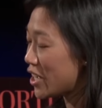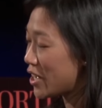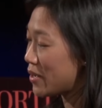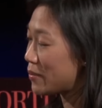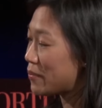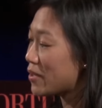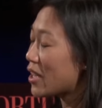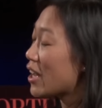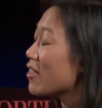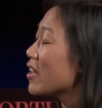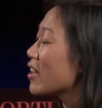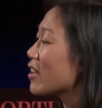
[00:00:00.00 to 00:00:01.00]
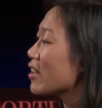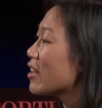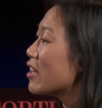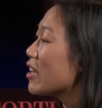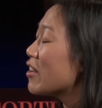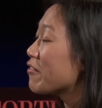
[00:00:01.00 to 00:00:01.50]
I think
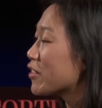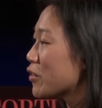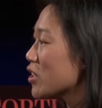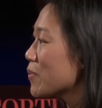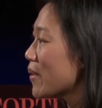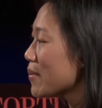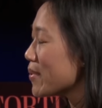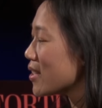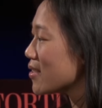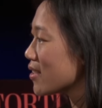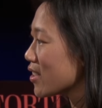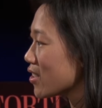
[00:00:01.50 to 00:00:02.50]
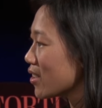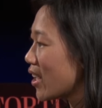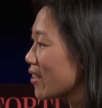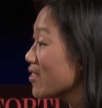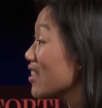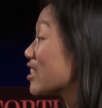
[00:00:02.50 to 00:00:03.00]
influenced by Beast in our
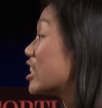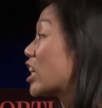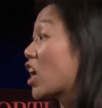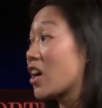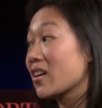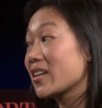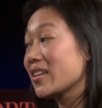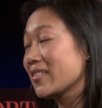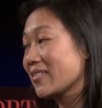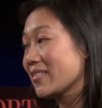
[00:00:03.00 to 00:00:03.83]
lives, is dog.